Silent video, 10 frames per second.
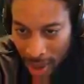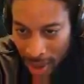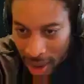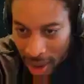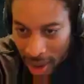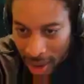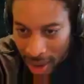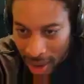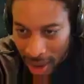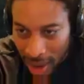yeah, this
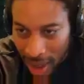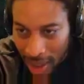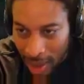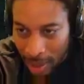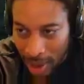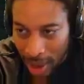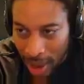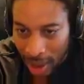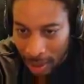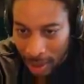nigga here got to be
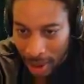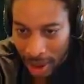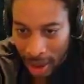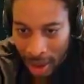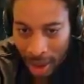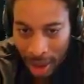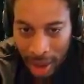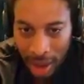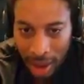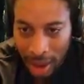lagging, man.
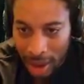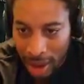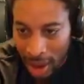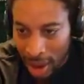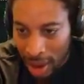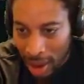Look at this shit.